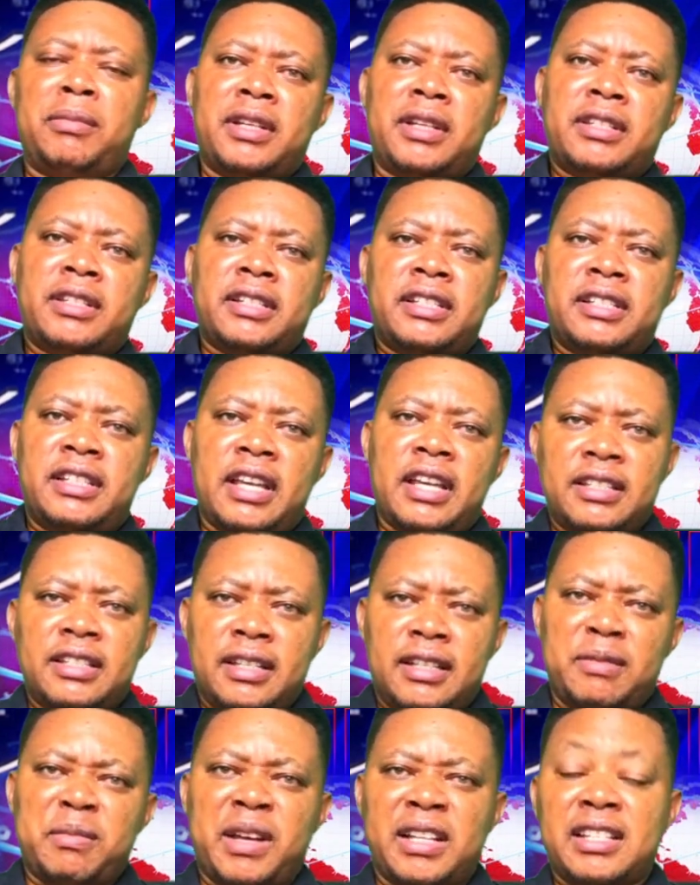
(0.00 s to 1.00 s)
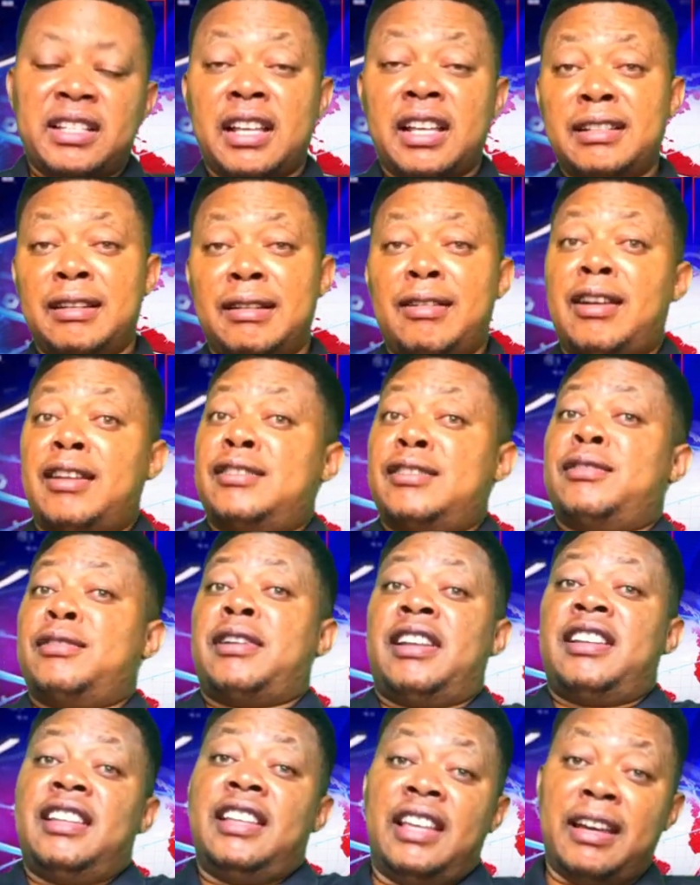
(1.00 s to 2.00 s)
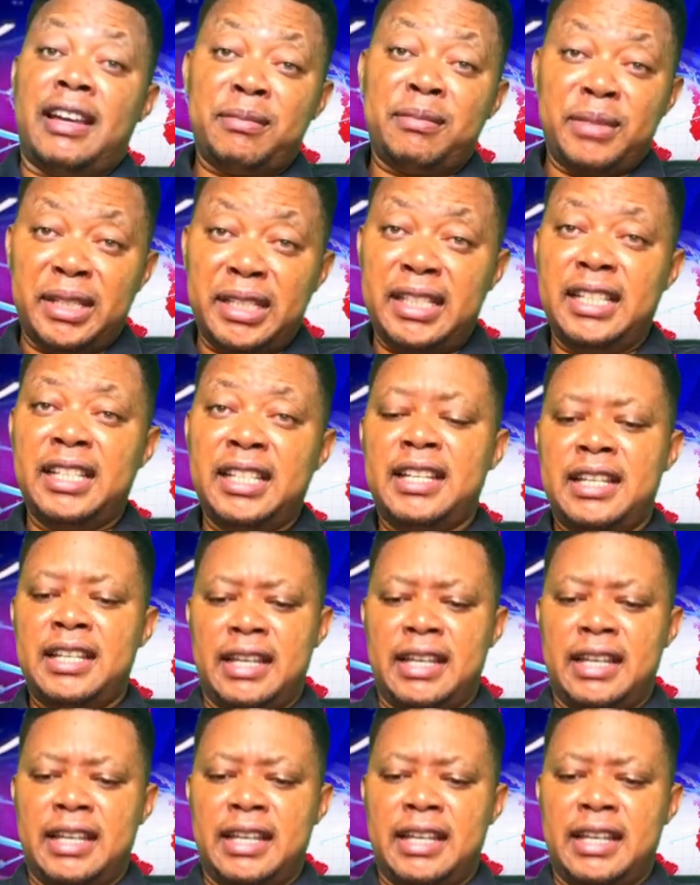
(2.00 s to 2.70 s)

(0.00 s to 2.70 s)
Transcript: but it doesn't matter as long as you can hear me